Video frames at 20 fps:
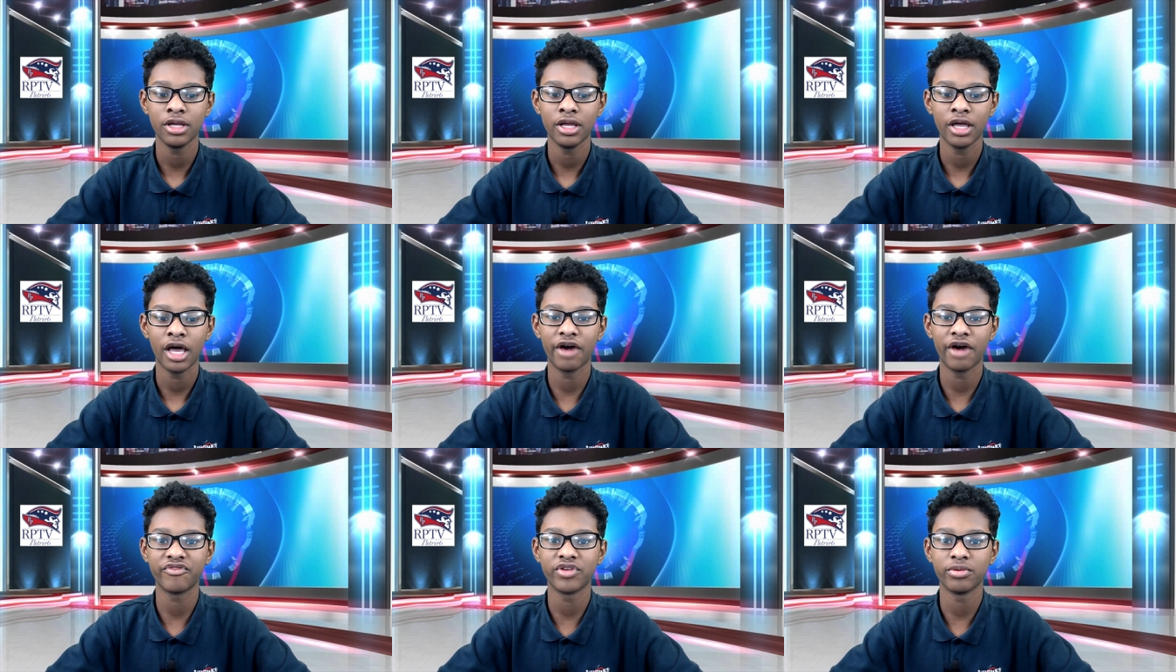
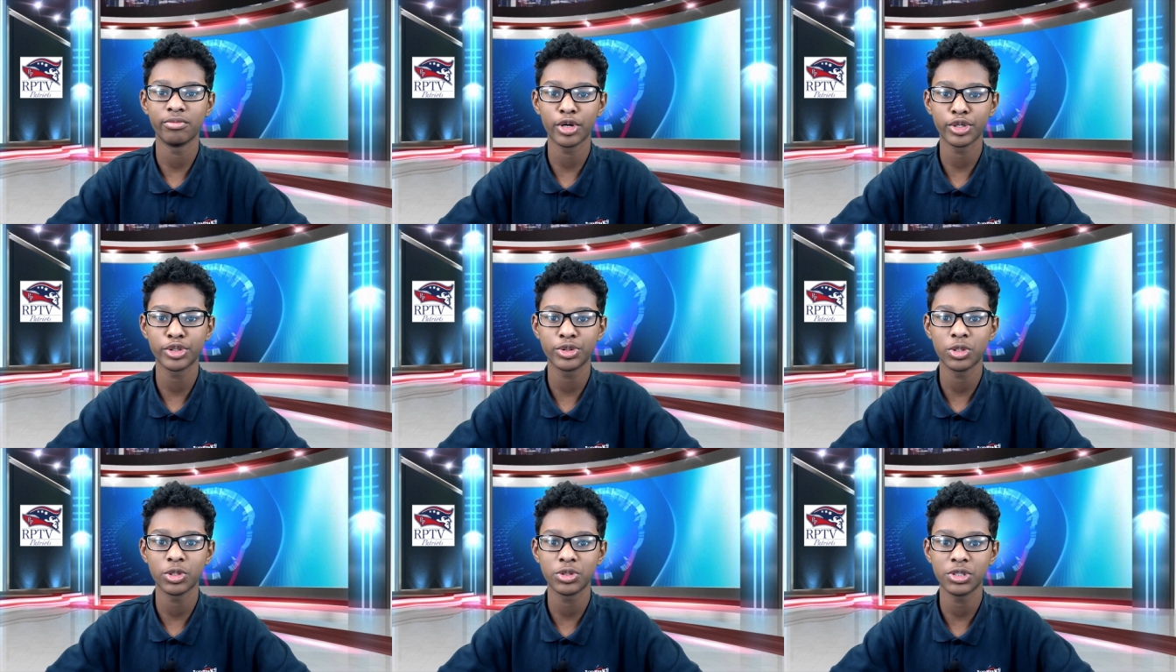After
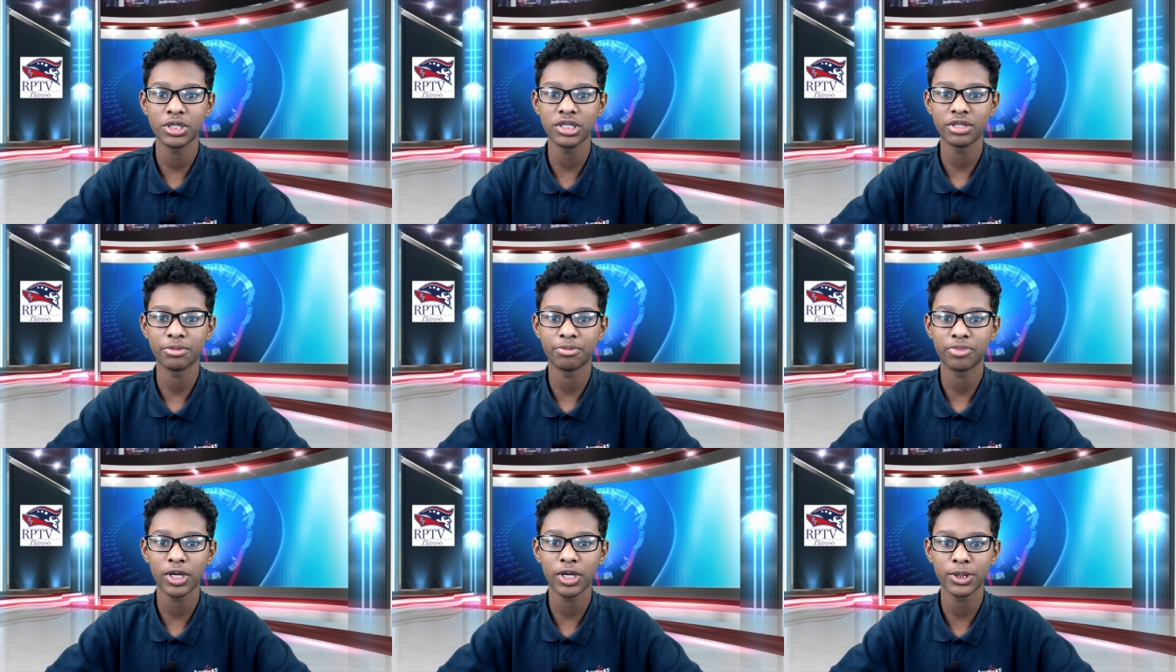March 13th, the
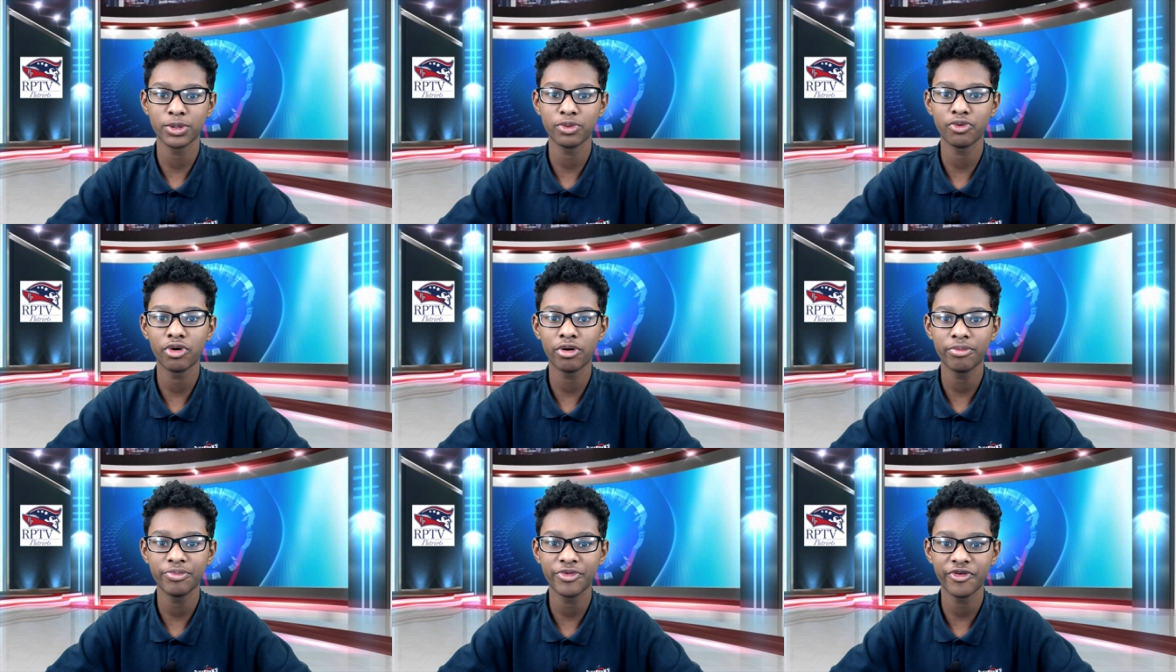price will
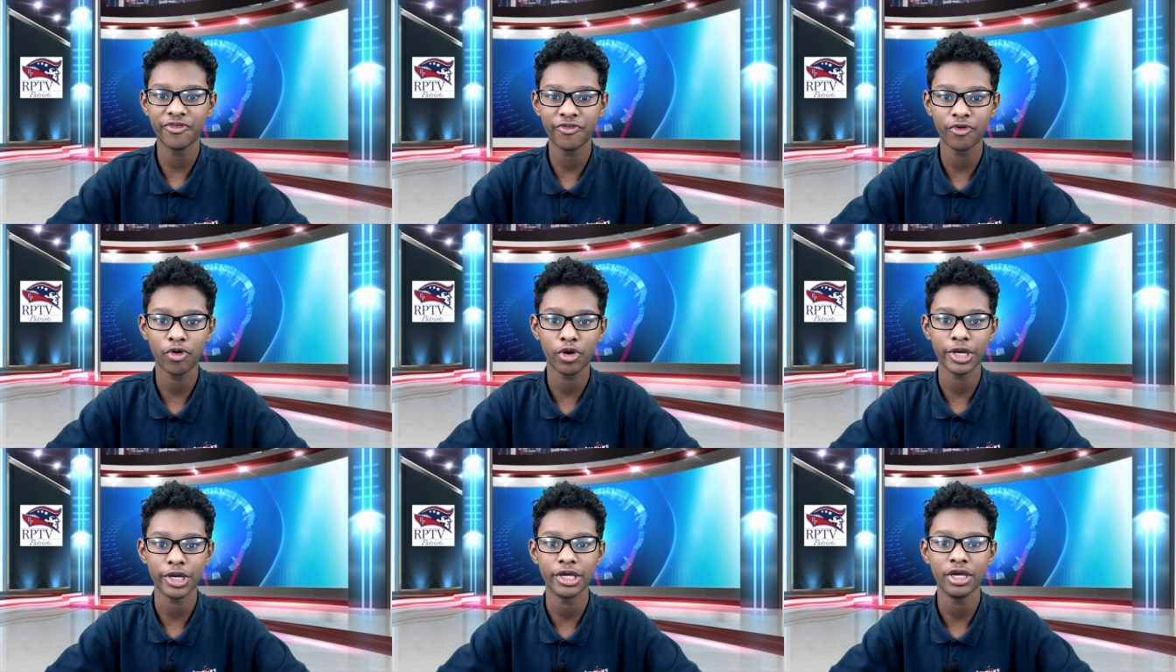go up to
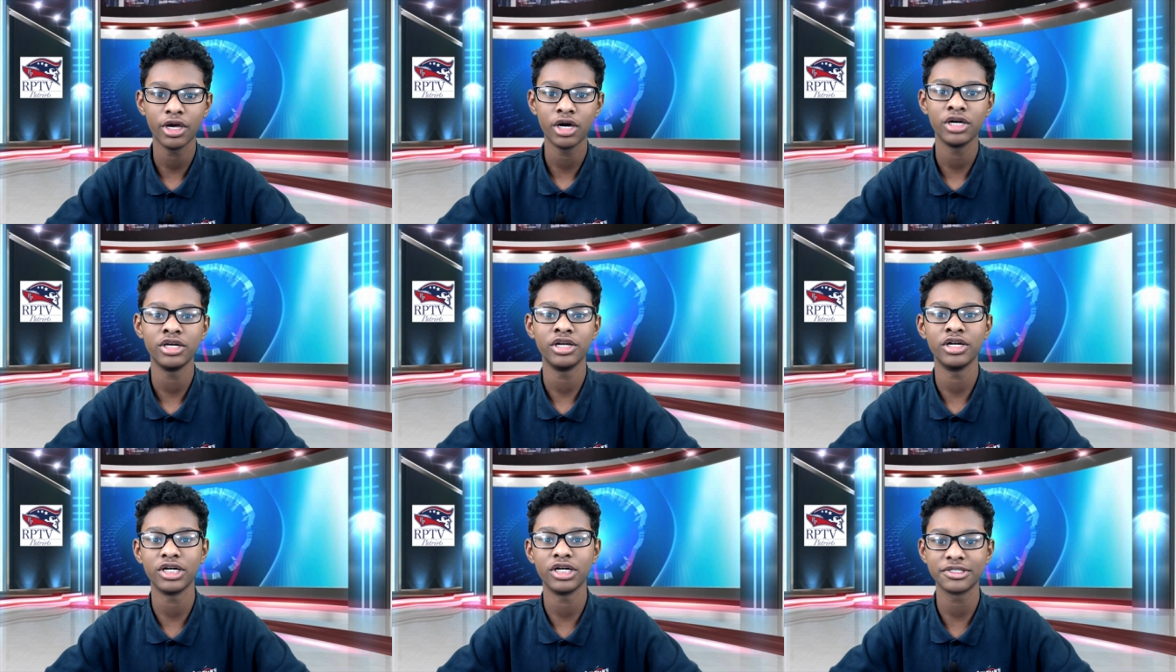40
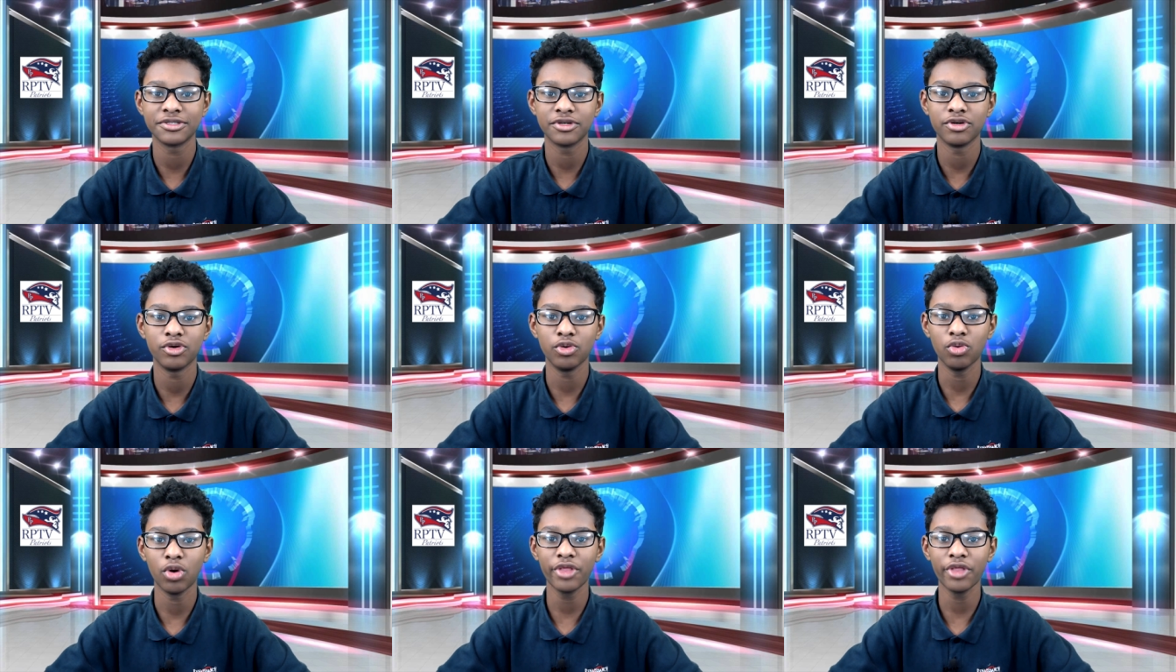Now let's go to
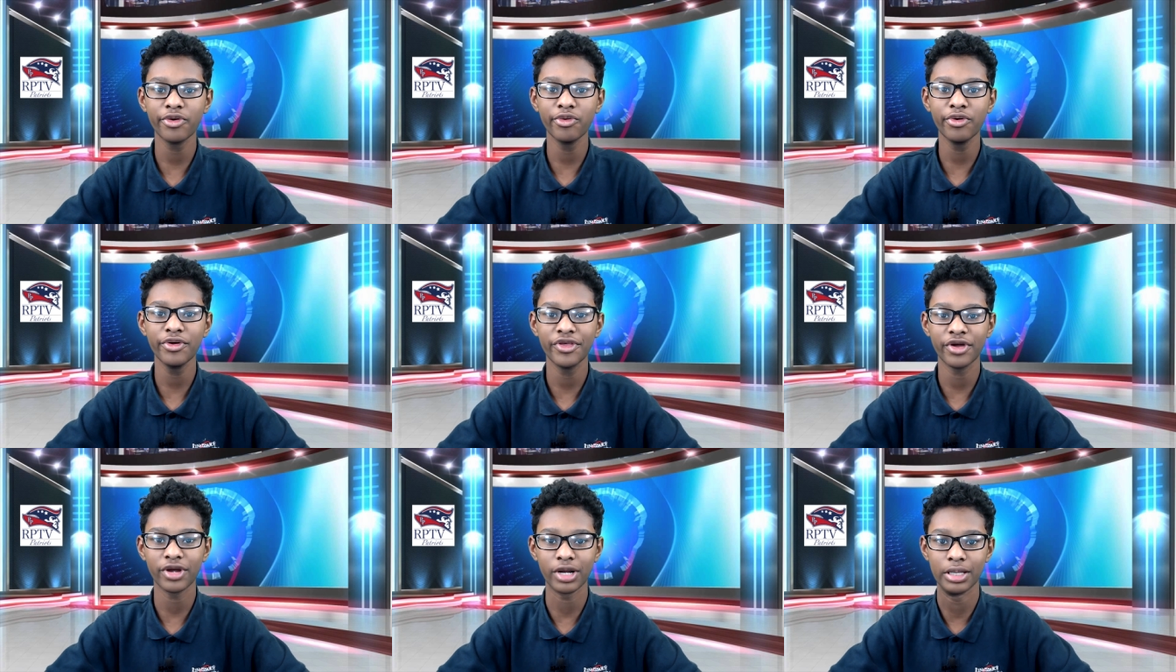weather
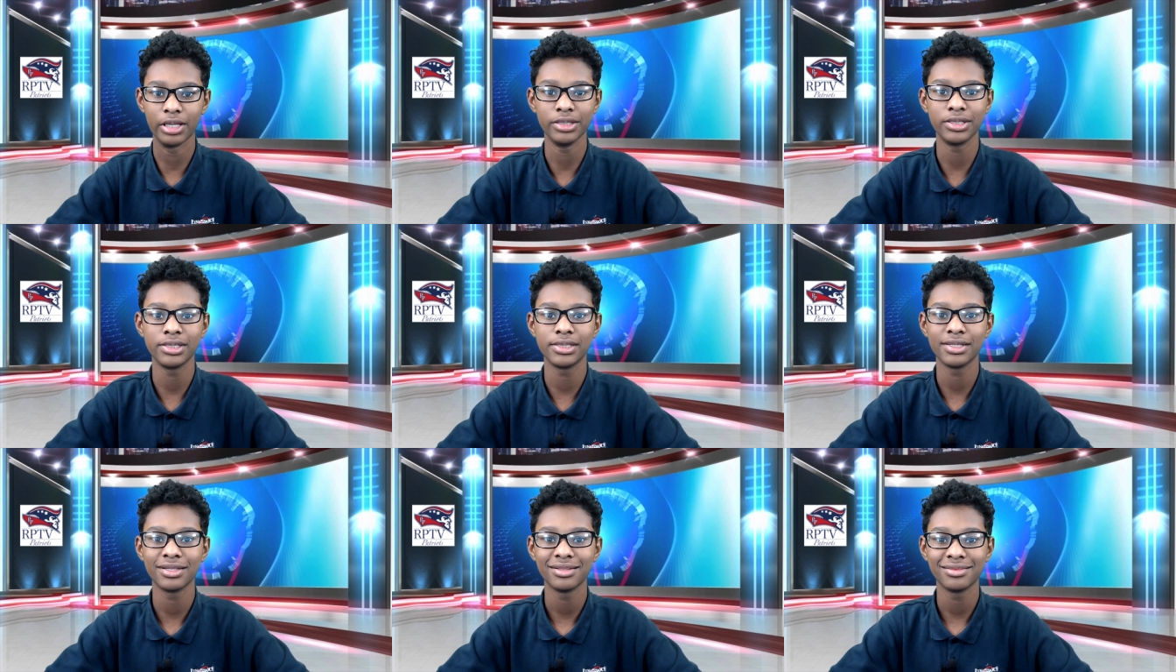with
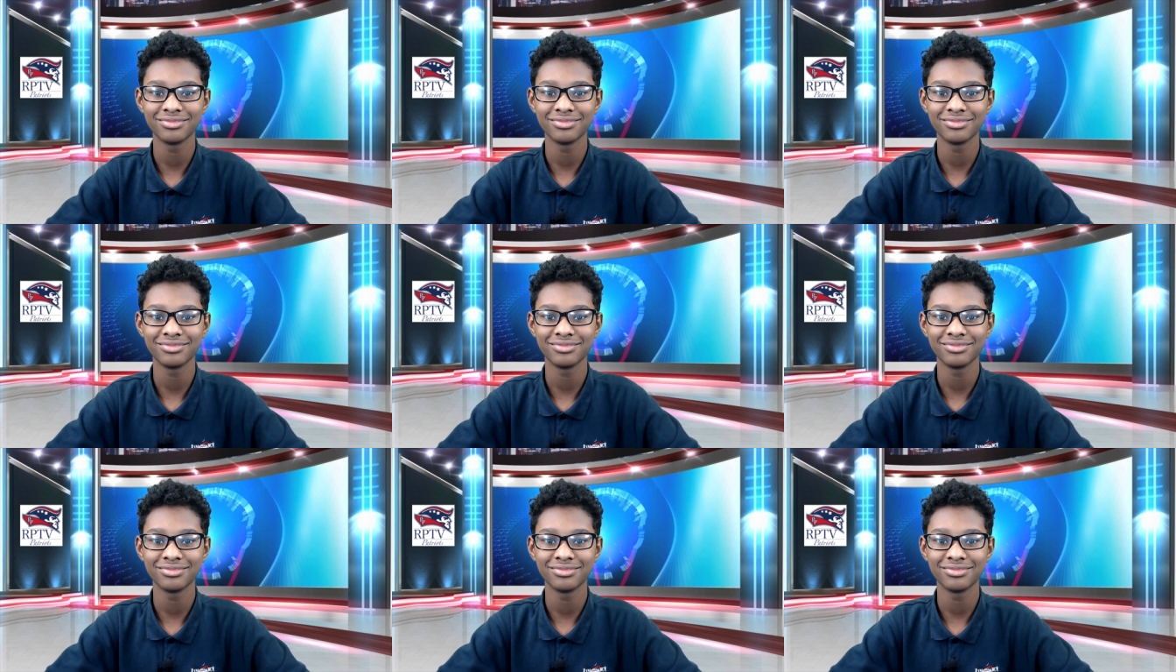Ernst.